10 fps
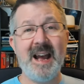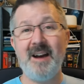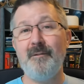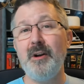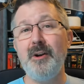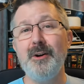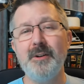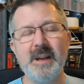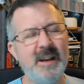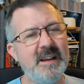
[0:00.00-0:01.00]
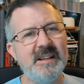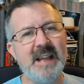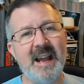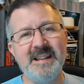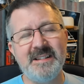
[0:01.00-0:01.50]
Have a look
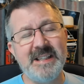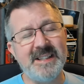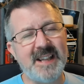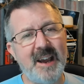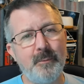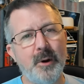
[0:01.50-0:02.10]
and decide